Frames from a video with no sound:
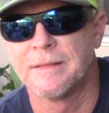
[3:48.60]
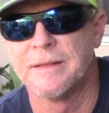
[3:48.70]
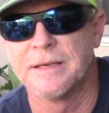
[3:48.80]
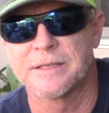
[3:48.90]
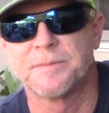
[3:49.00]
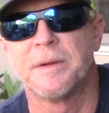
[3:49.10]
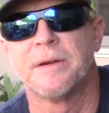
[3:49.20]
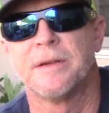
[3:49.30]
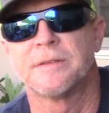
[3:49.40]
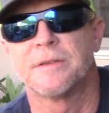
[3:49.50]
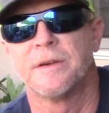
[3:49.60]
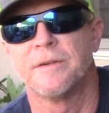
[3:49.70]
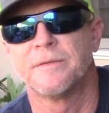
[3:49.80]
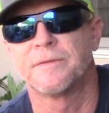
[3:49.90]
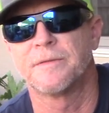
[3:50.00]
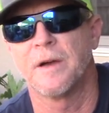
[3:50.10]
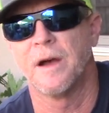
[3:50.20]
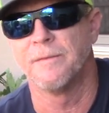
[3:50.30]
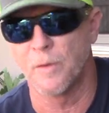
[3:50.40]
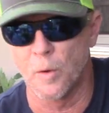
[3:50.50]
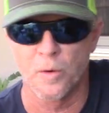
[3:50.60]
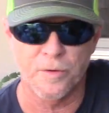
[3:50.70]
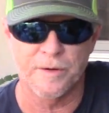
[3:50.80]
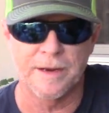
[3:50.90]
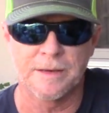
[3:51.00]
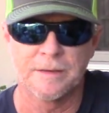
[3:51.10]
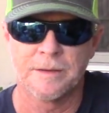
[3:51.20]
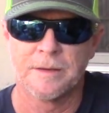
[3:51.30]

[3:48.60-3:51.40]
the experience of ordering